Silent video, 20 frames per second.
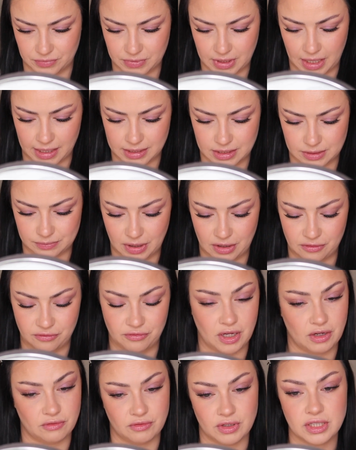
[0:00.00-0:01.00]
that's my
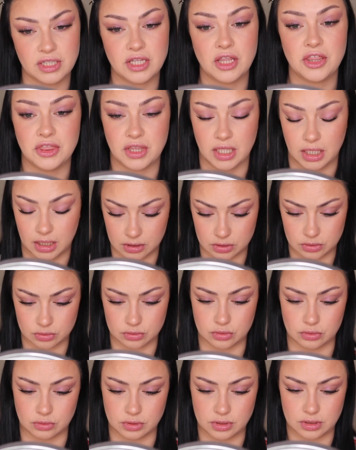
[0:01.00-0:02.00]
favorite thing to do.